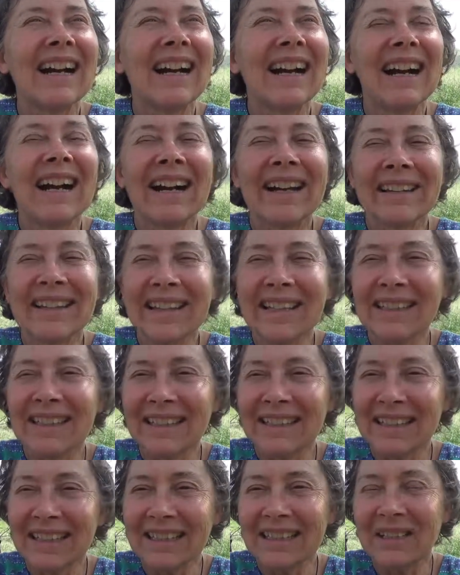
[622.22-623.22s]
I think the
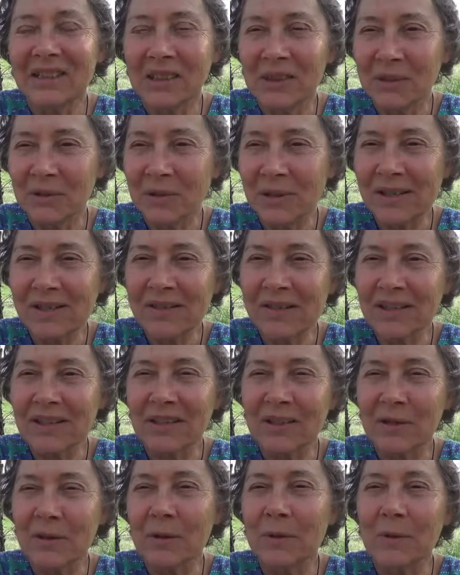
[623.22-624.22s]
thing to do is
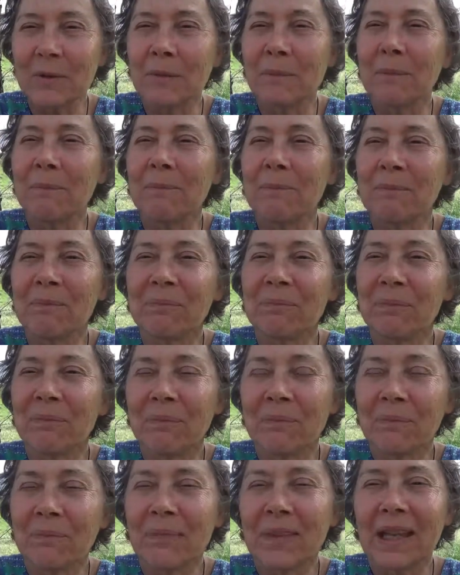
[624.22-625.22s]
to
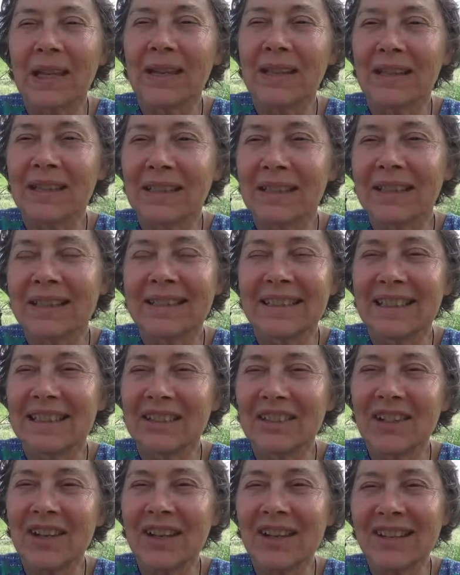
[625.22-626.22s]
to
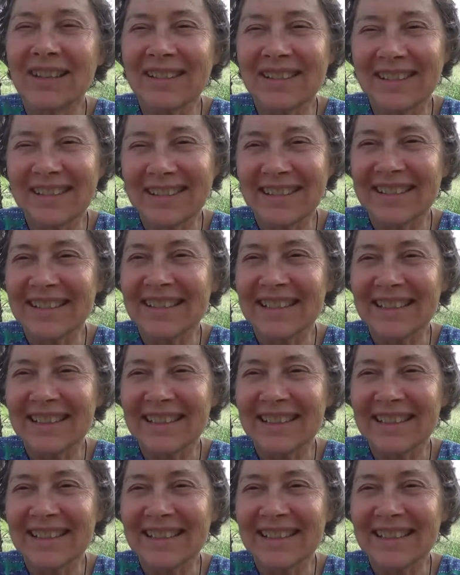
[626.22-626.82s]
just